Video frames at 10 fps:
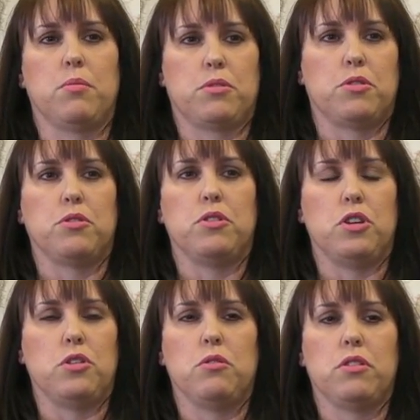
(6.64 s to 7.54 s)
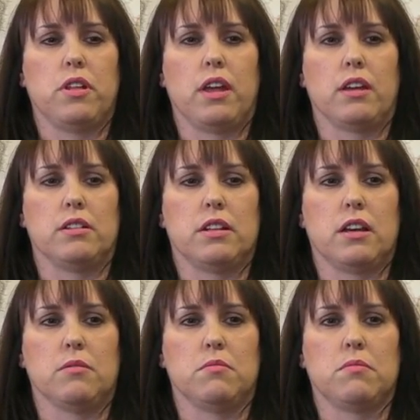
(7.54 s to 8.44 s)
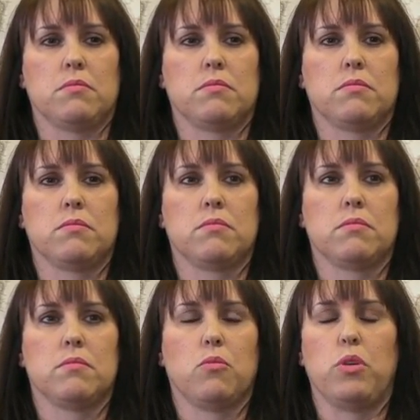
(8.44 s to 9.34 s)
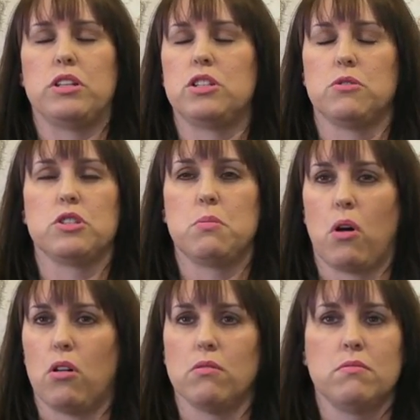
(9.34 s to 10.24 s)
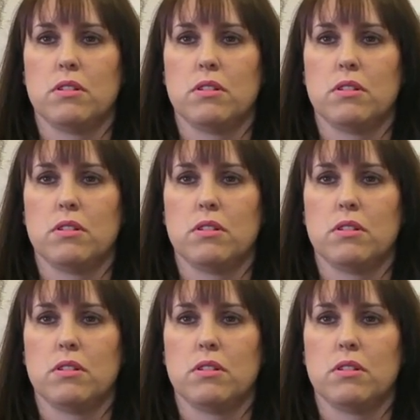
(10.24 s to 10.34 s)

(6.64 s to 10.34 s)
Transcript: through youth, and went to a small